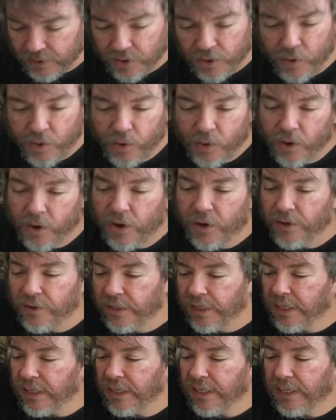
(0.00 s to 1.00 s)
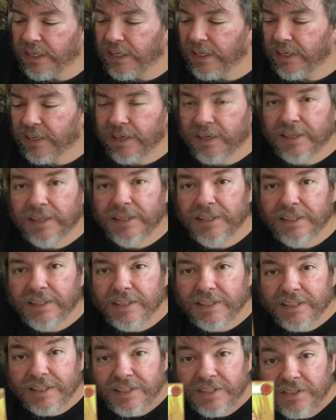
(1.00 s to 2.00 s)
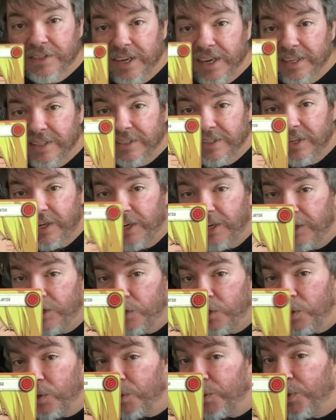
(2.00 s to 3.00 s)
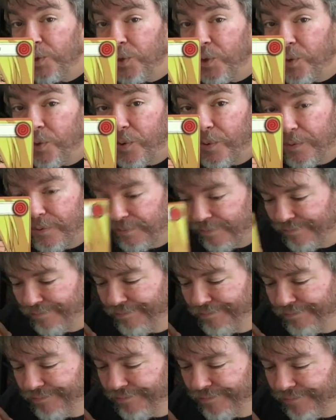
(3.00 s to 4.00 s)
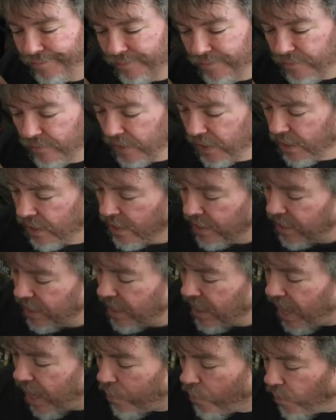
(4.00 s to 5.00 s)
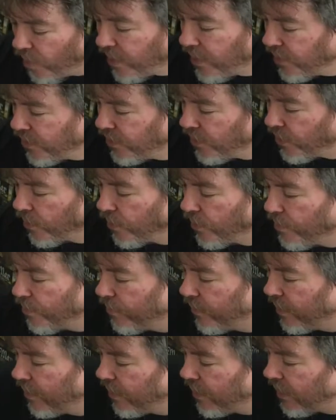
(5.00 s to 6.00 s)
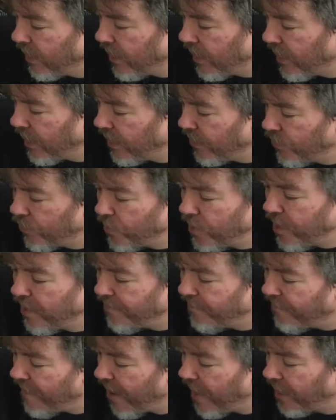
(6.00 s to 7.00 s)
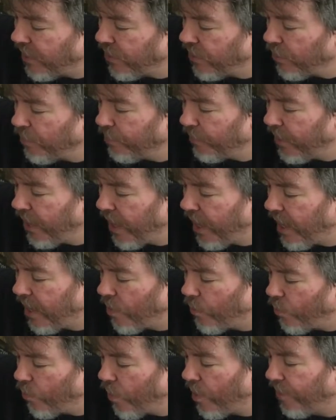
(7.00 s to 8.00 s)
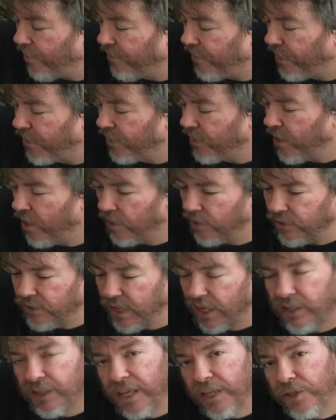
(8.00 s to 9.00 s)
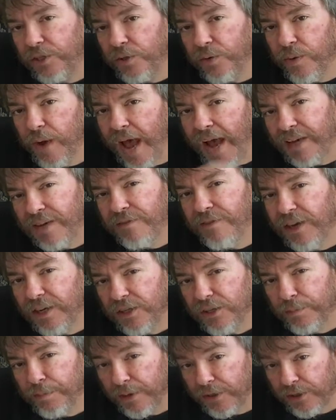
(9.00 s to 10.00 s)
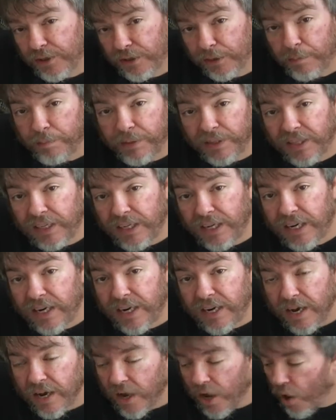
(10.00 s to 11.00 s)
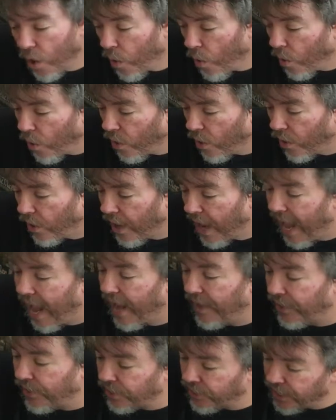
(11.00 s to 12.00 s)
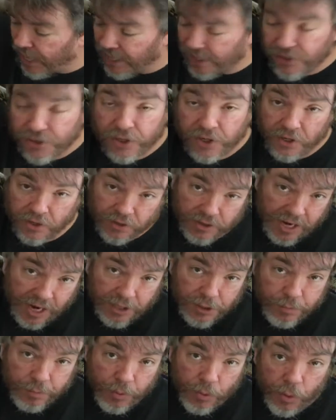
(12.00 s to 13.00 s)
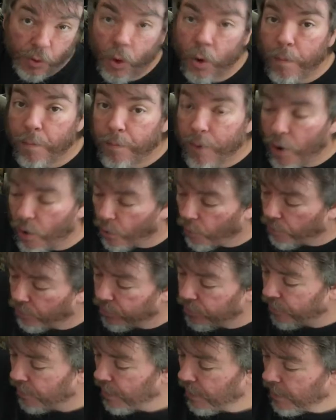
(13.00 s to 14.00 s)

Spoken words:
or the Sexy Jutsu. And what you do, during a fight, you'll play one of these cards that lets you activate a special ability or add a dice to your dice pool, or both.